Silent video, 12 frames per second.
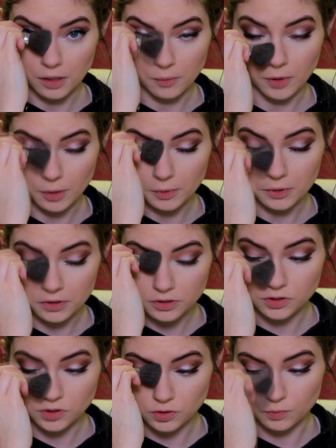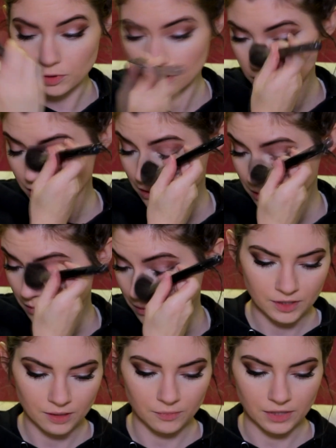That probably looks super good.
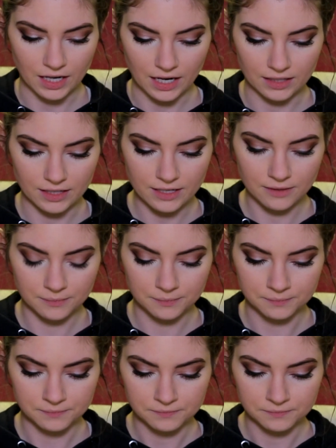I'm gonna highlight